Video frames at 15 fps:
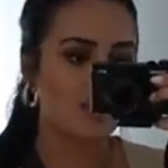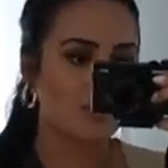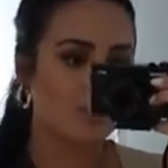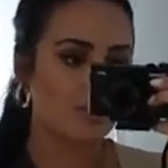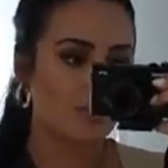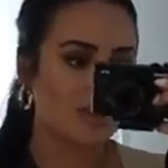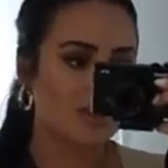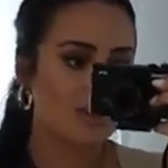just
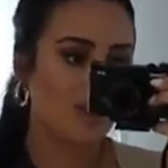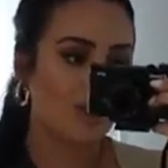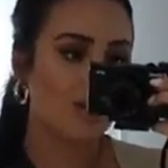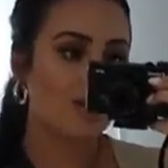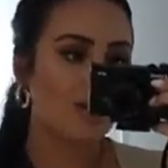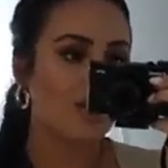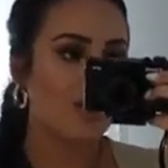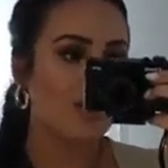put on this
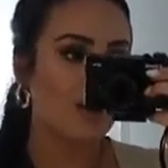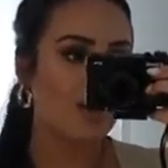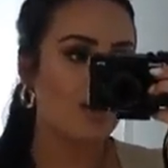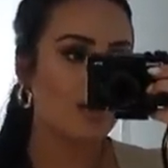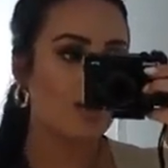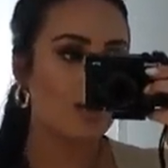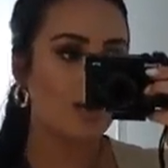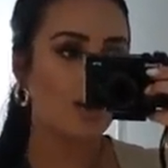
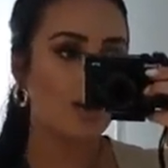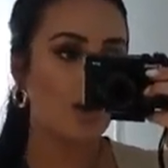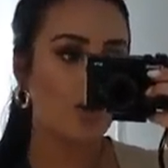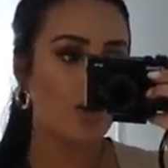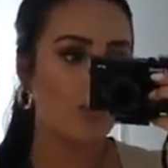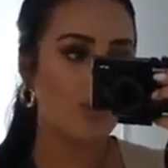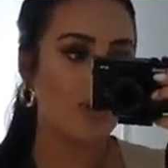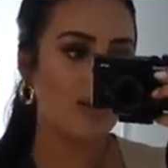cardigan
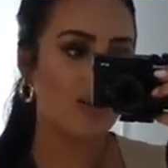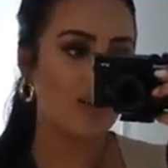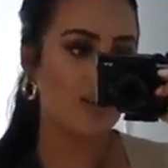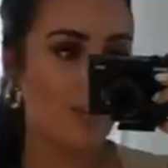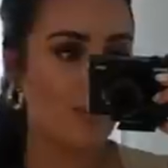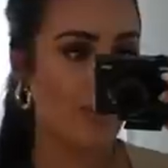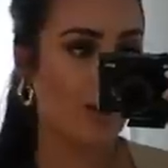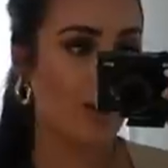with
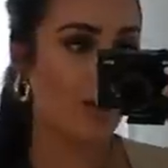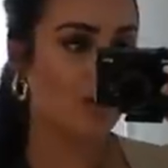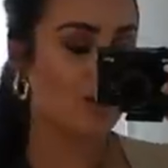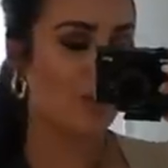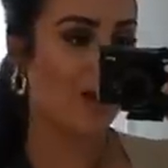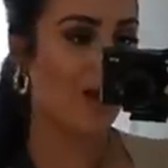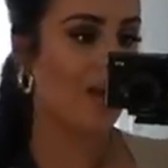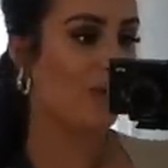my coach
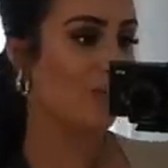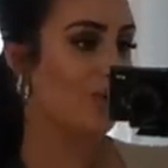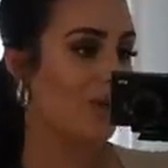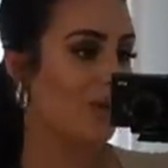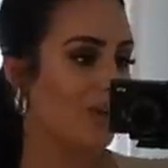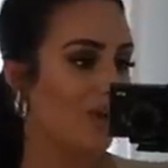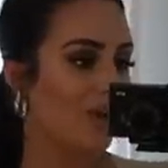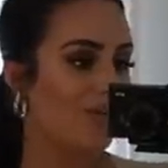bag and we're
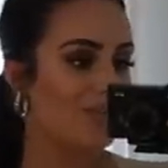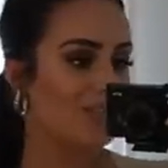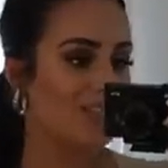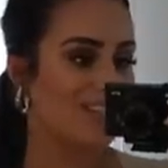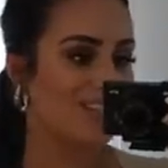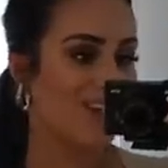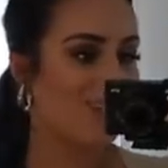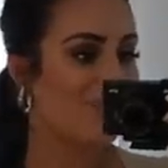gonna go out for
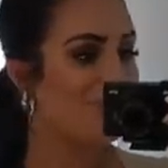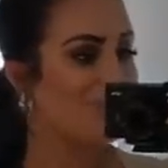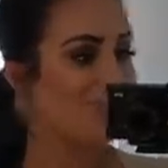dinner now